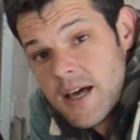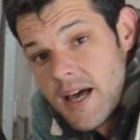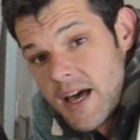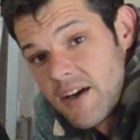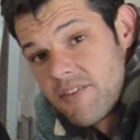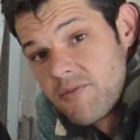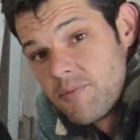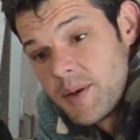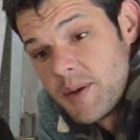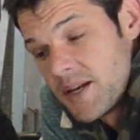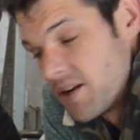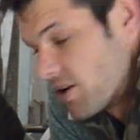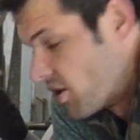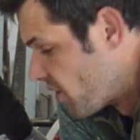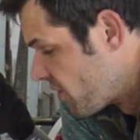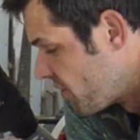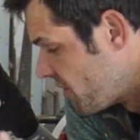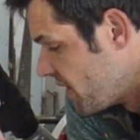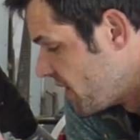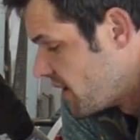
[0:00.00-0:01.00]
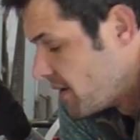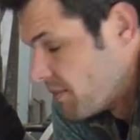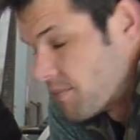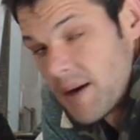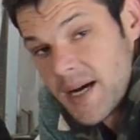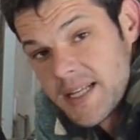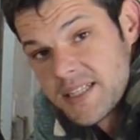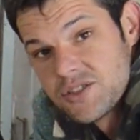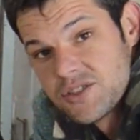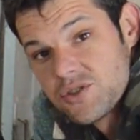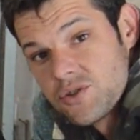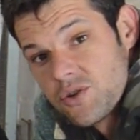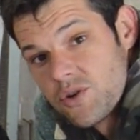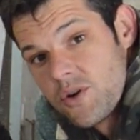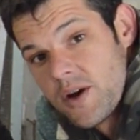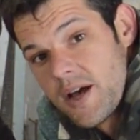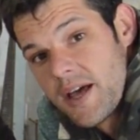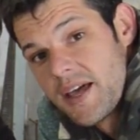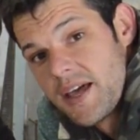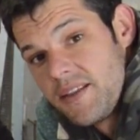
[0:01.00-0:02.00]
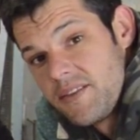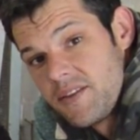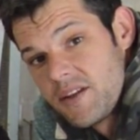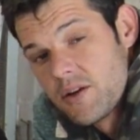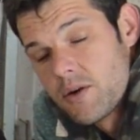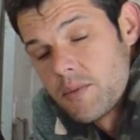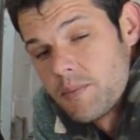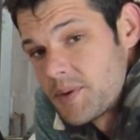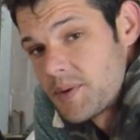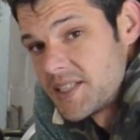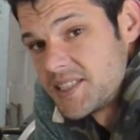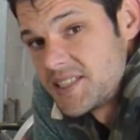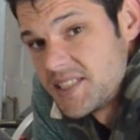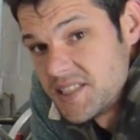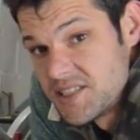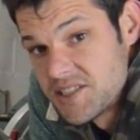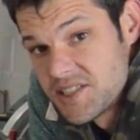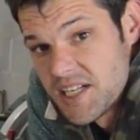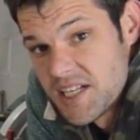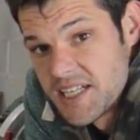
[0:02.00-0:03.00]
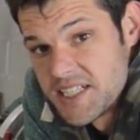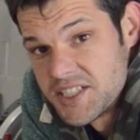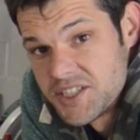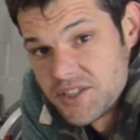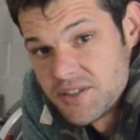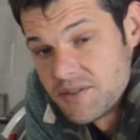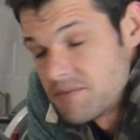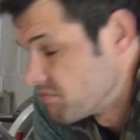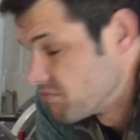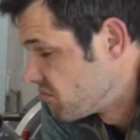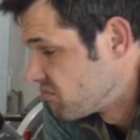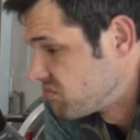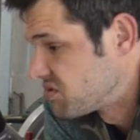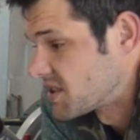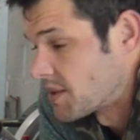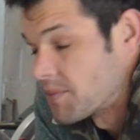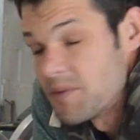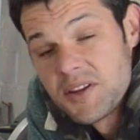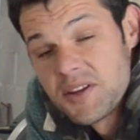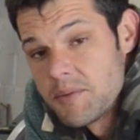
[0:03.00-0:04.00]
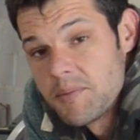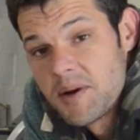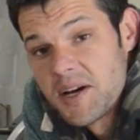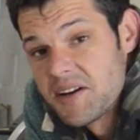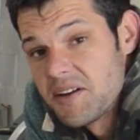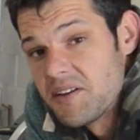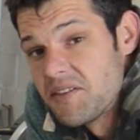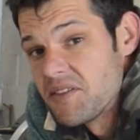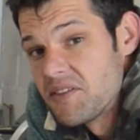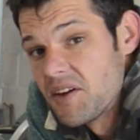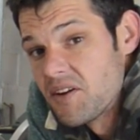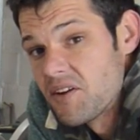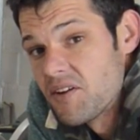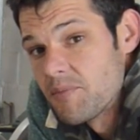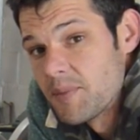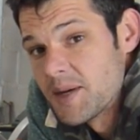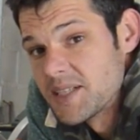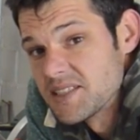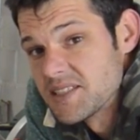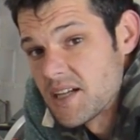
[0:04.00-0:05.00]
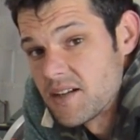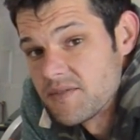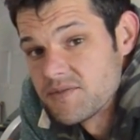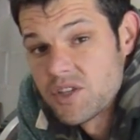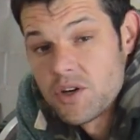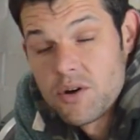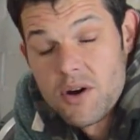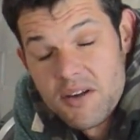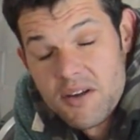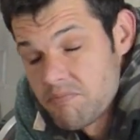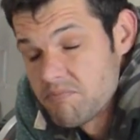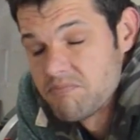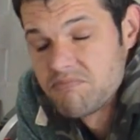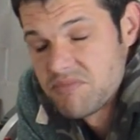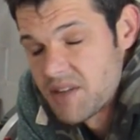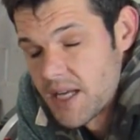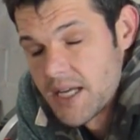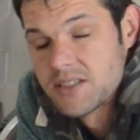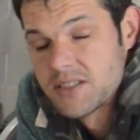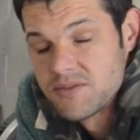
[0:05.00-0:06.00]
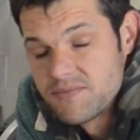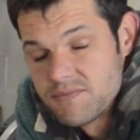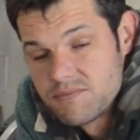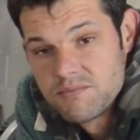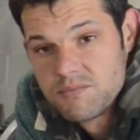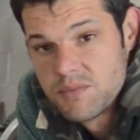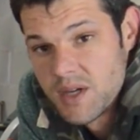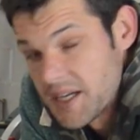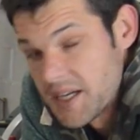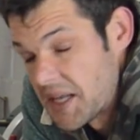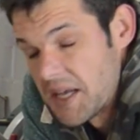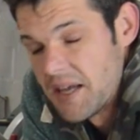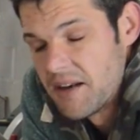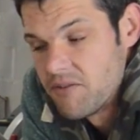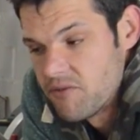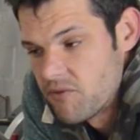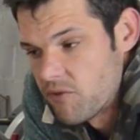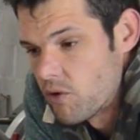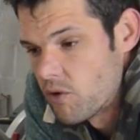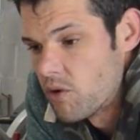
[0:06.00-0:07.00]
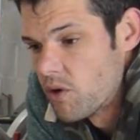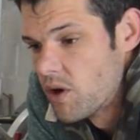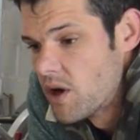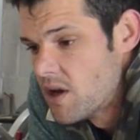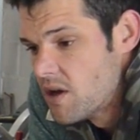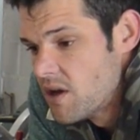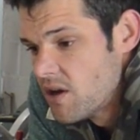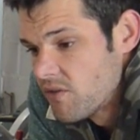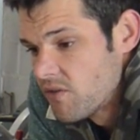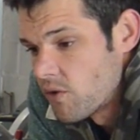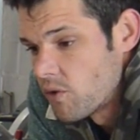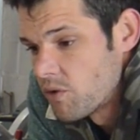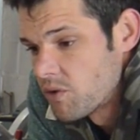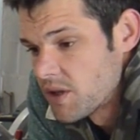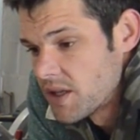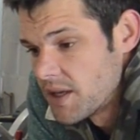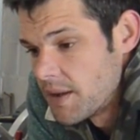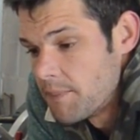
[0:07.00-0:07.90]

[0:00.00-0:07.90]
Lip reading: have been on the miter saw and the compressor installation. Some of them I didn't think of myself, so I thanks again for all the